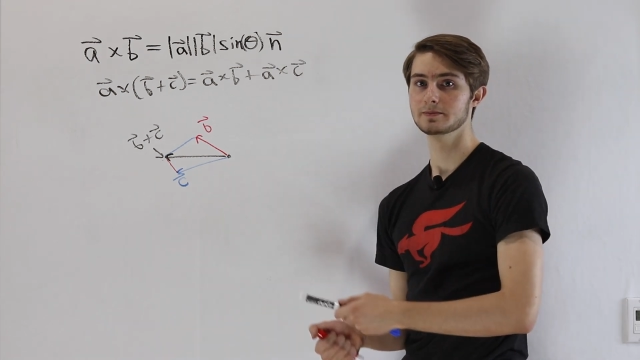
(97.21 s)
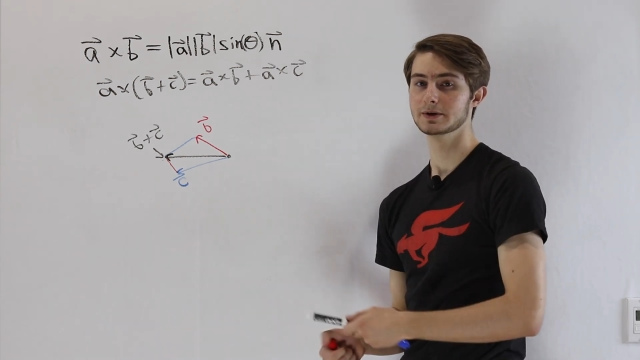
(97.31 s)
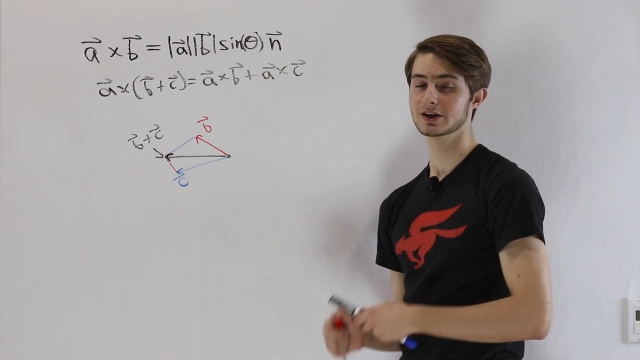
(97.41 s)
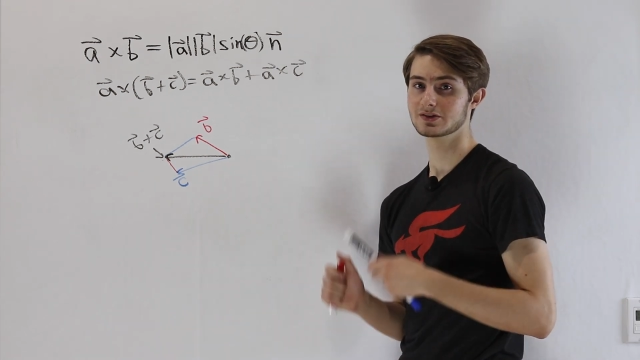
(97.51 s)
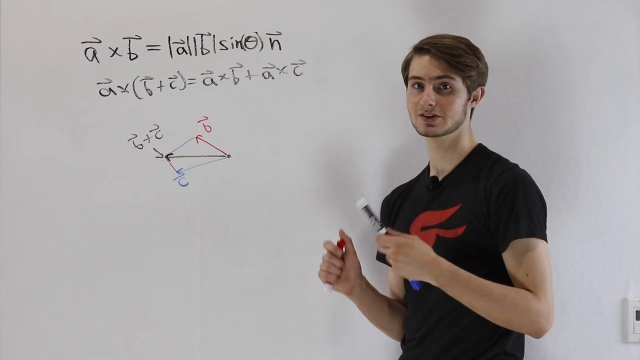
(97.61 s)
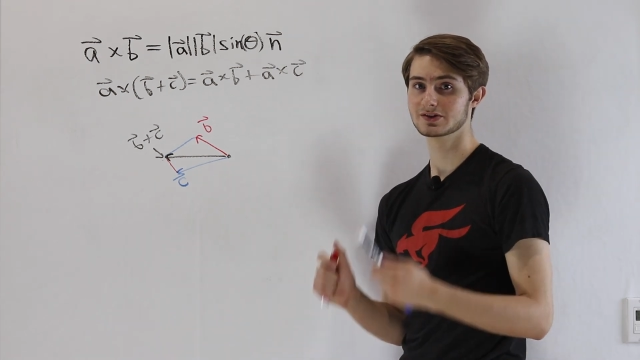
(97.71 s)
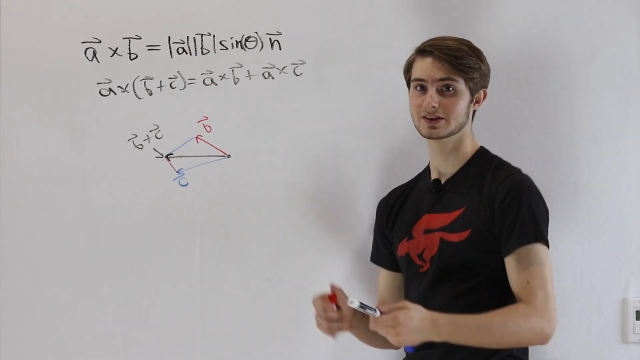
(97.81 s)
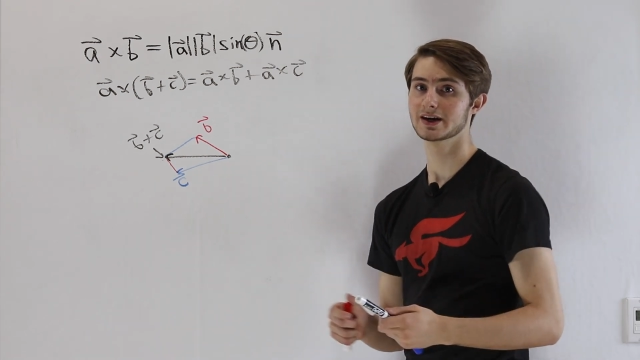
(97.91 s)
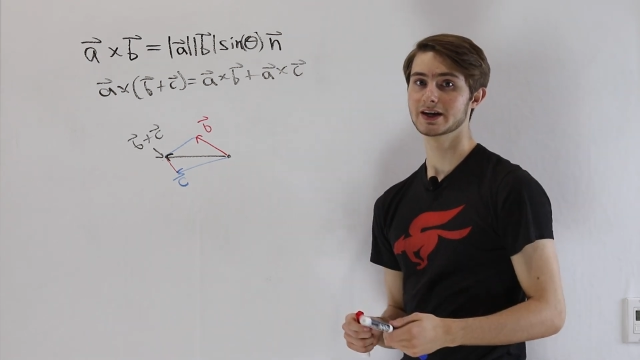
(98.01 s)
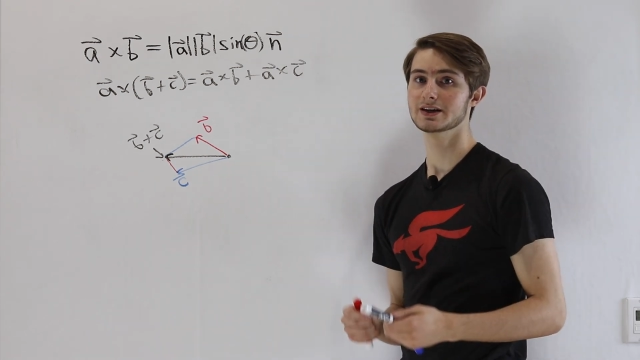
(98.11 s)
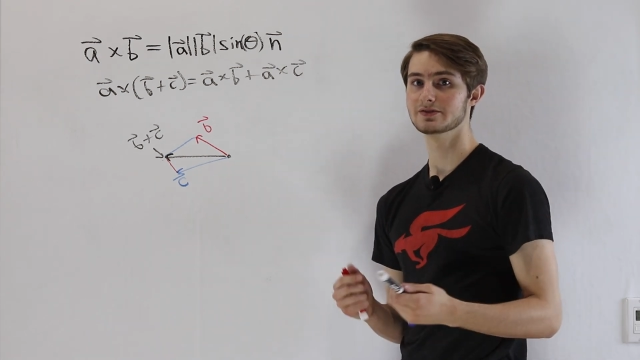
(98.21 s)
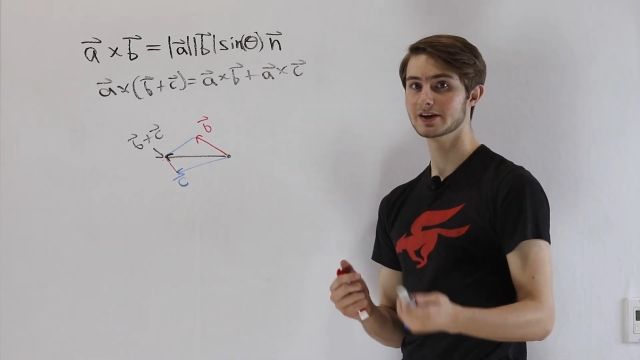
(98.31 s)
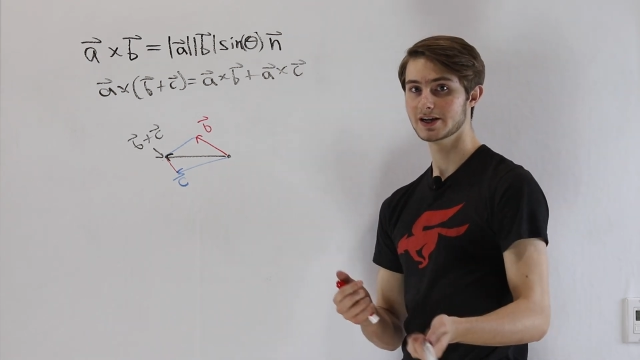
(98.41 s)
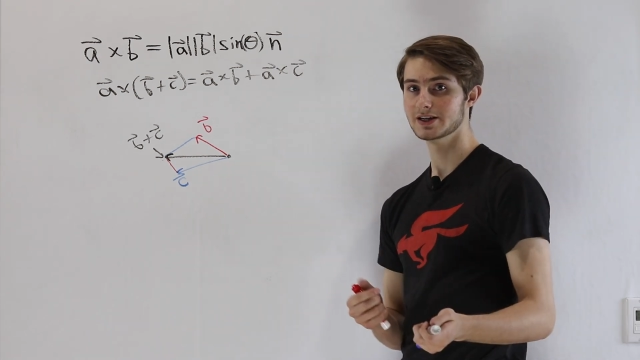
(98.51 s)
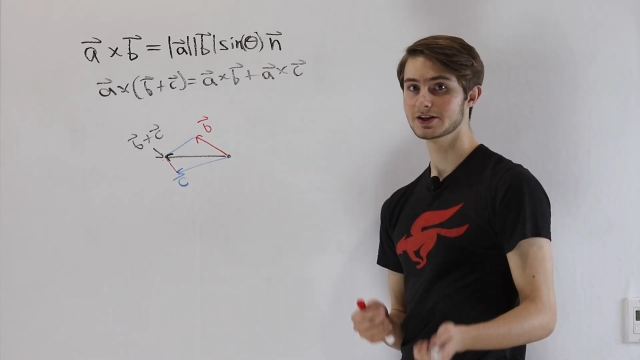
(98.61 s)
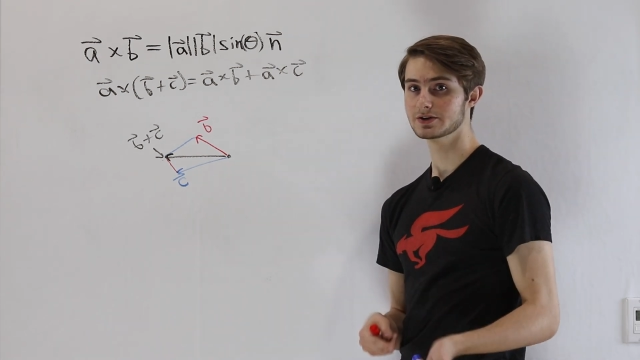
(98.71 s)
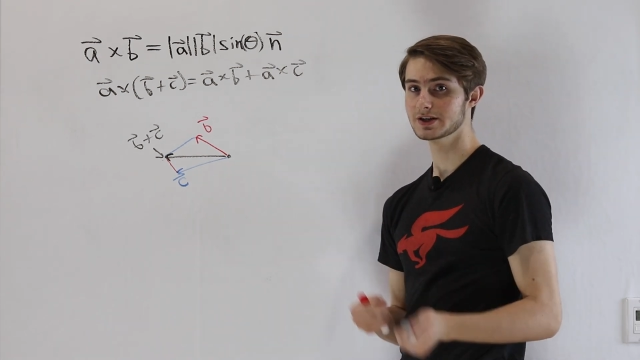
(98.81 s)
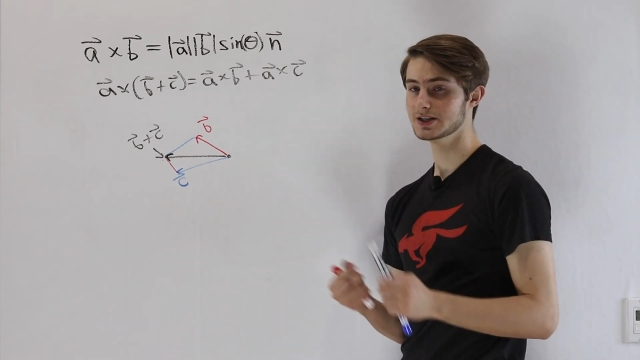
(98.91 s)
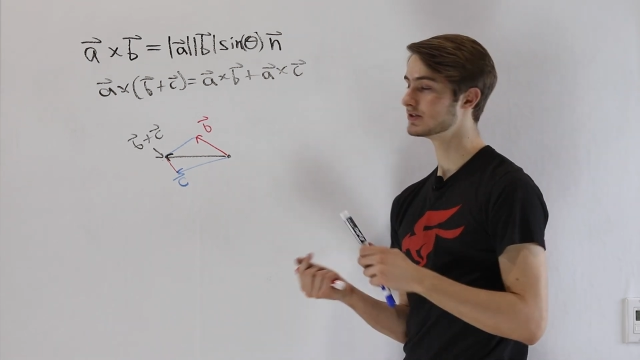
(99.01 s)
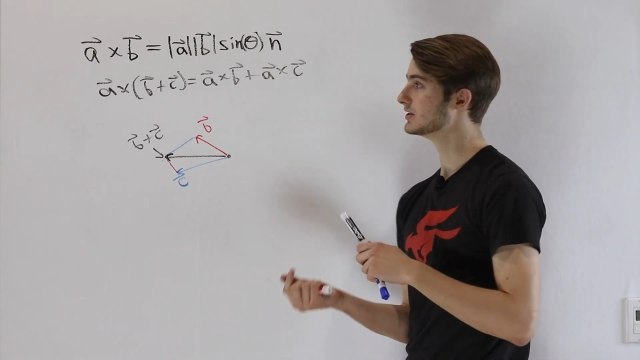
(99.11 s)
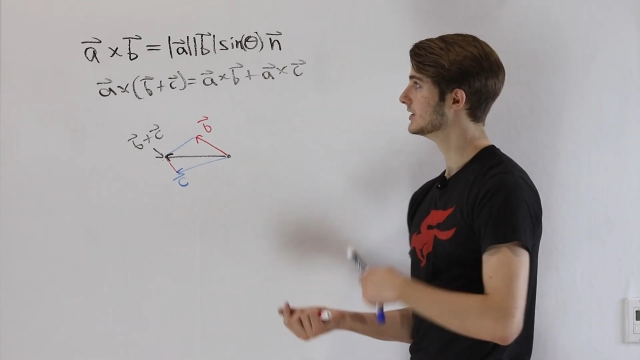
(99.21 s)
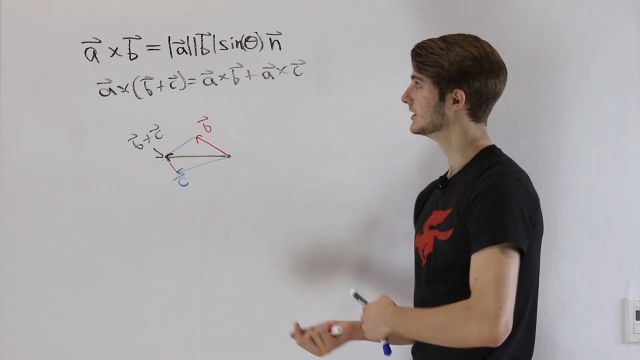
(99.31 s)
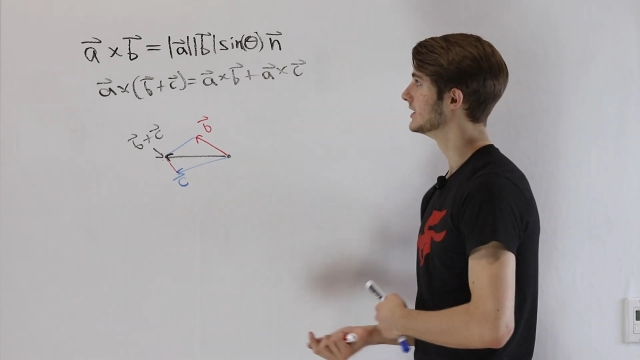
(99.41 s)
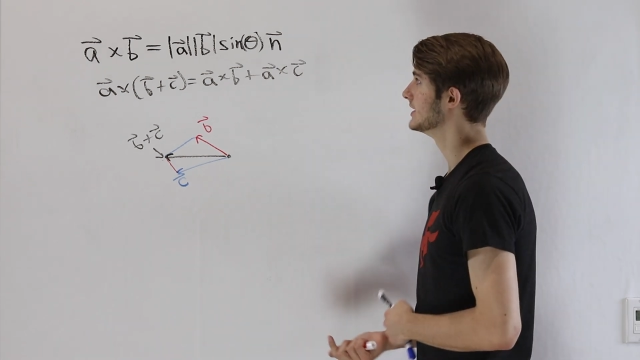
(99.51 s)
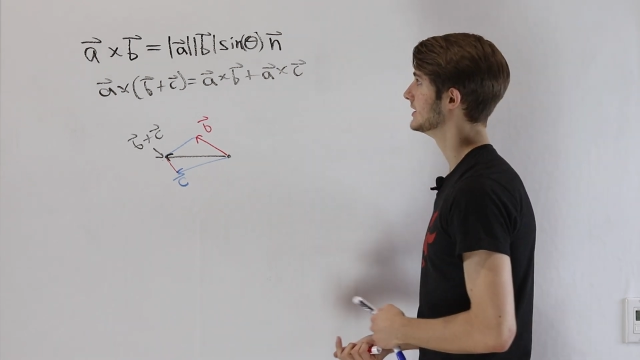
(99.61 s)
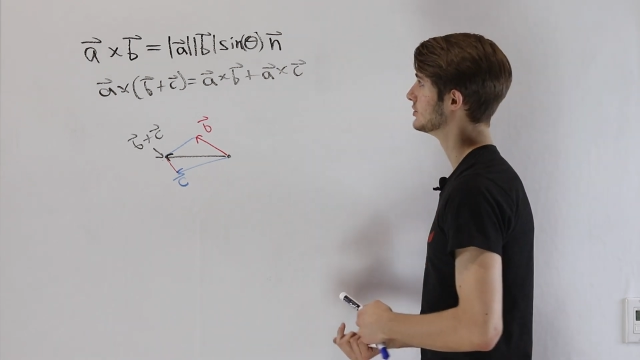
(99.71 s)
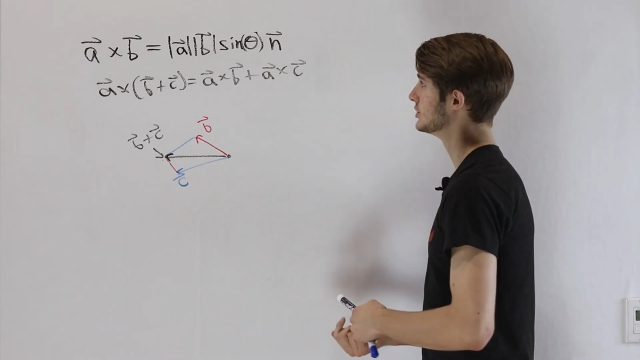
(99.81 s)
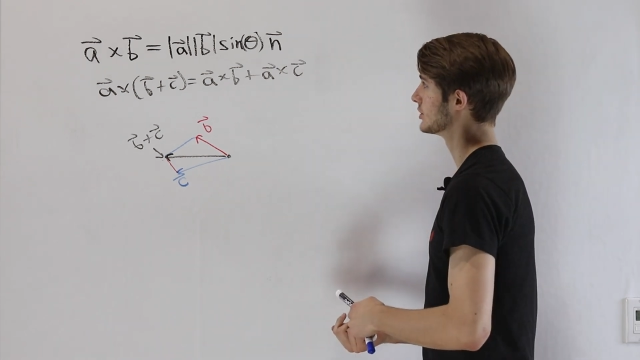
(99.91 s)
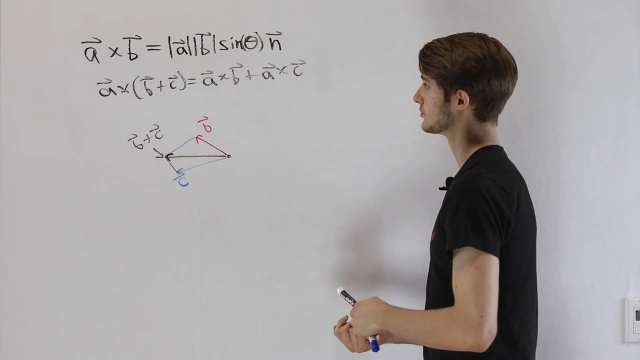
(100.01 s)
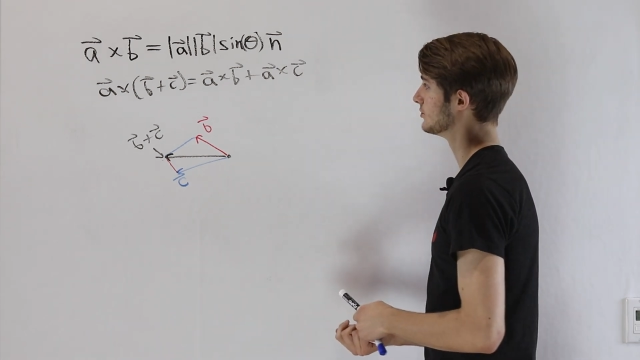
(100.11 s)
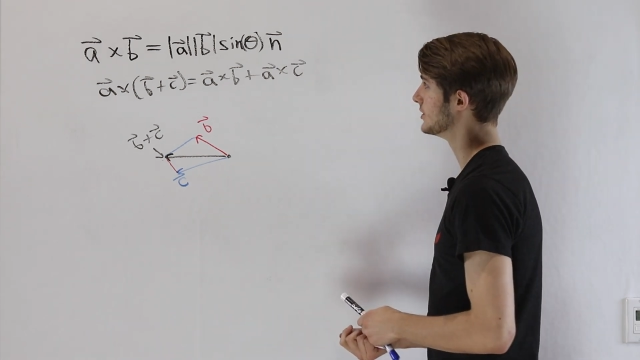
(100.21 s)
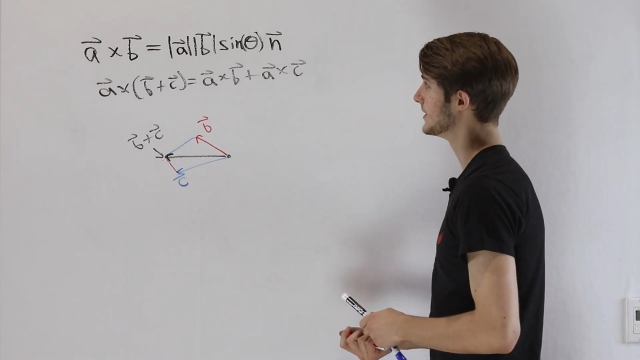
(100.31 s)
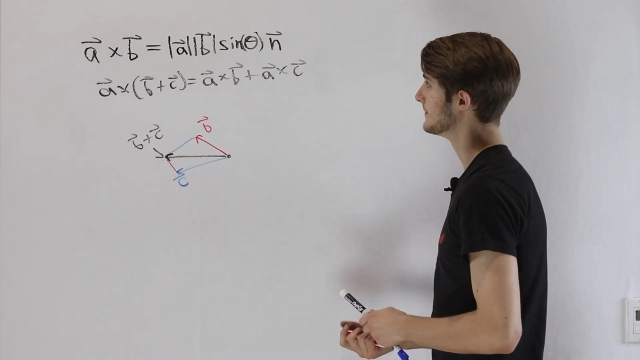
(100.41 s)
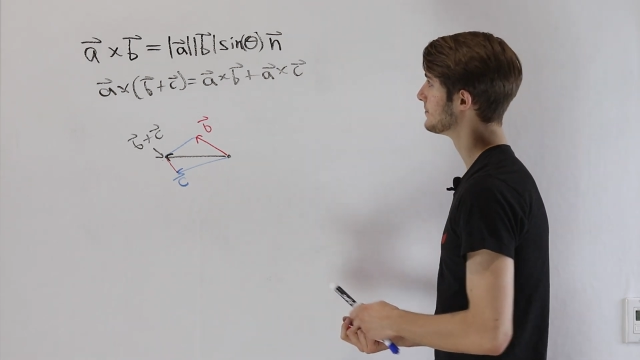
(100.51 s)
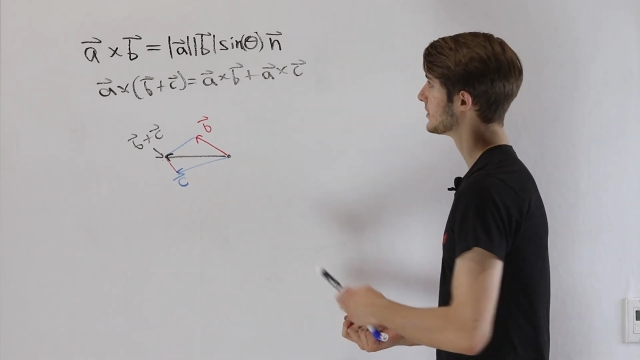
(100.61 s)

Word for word: because the sine of 90 degrees is just 1.